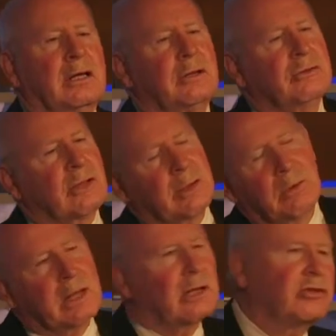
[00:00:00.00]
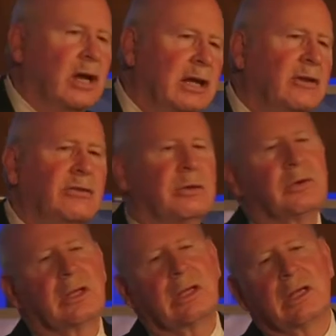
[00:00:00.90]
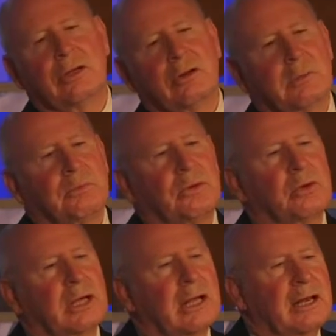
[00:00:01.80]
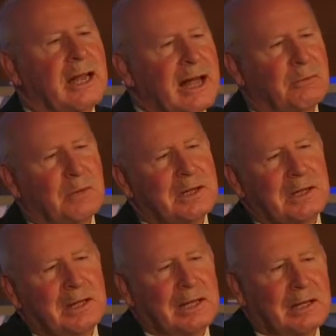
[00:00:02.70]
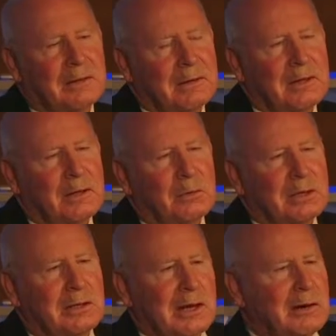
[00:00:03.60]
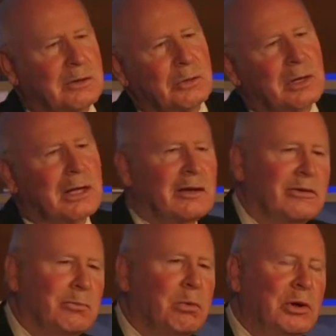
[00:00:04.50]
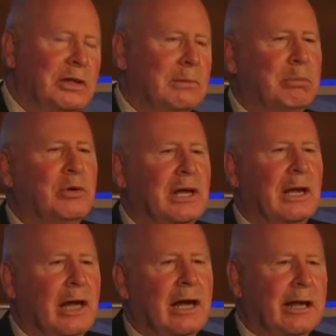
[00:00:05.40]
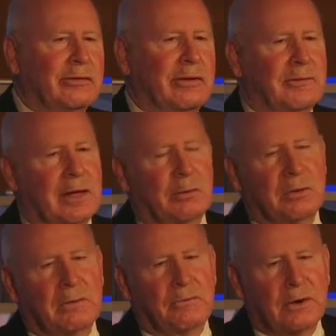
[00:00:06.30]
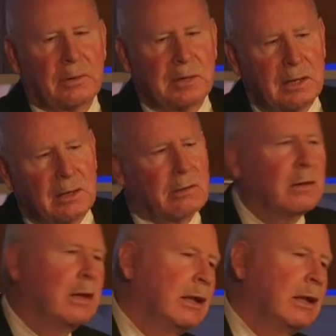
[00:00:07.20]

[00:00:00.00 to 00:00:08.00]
And you say, well, China's doing it, Europe's doing it. Not really. What they're doing is point-to-point -point lines. They've got a wind farm here.